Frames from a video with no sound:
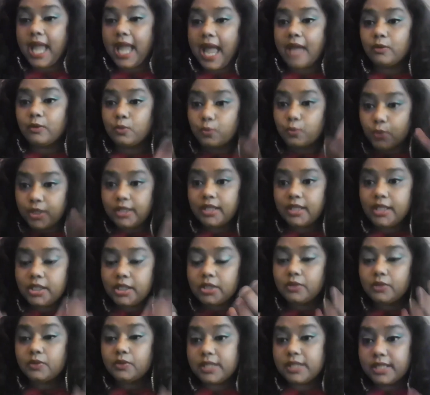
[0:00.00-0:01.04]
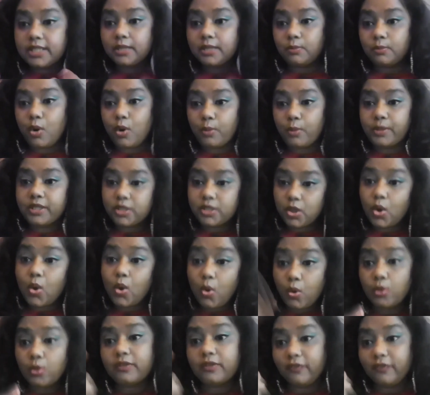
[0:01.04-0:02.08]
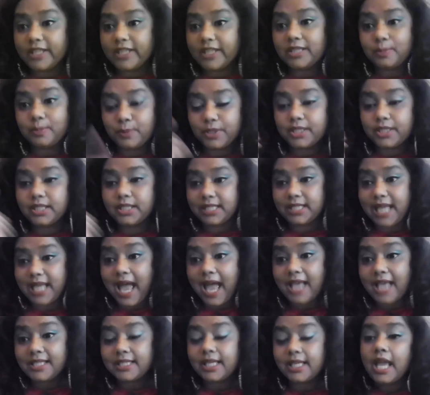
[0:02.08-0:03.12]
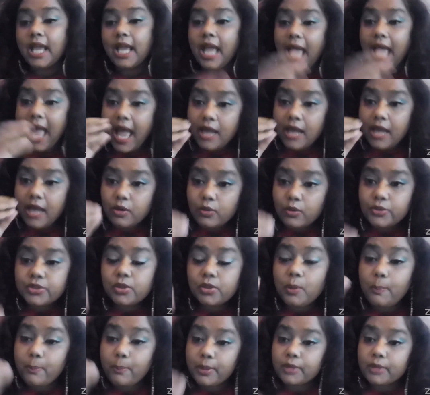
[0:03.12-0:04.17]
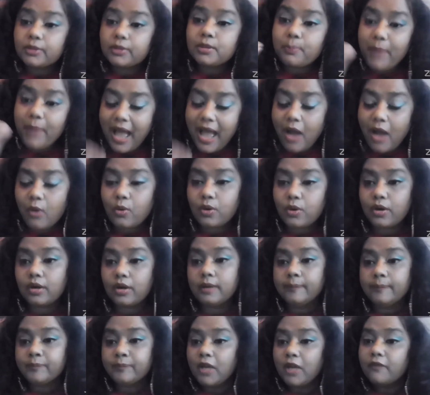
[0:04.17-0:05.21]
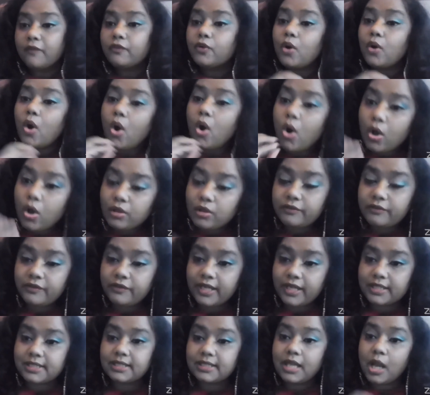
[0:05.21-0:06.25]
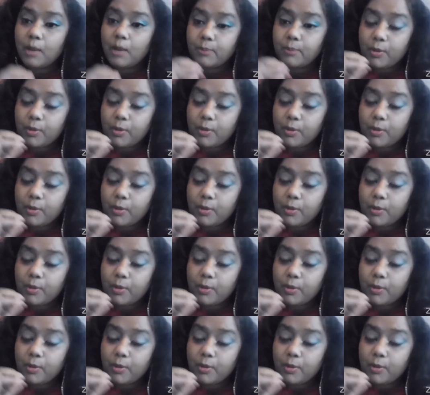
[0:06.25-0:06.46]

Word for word: And and really use this moment to hold Facebook to task and also build power for all of us,